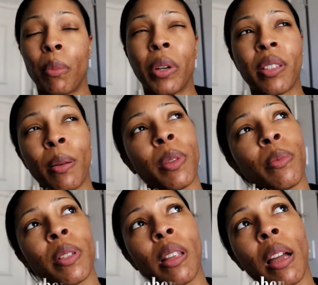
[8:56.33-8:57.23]
But
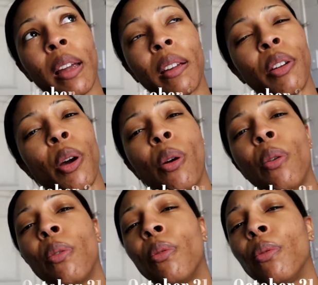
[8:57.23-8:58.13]
something was like,
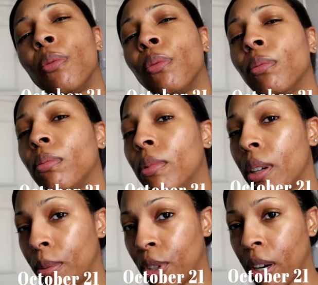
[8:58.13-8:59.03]
go
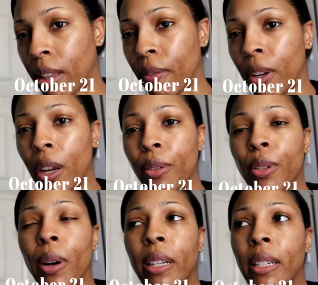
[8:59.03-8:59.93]
double check that video.
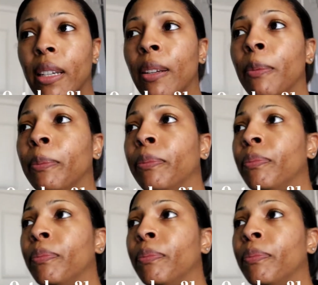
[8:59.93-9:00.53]
So I did.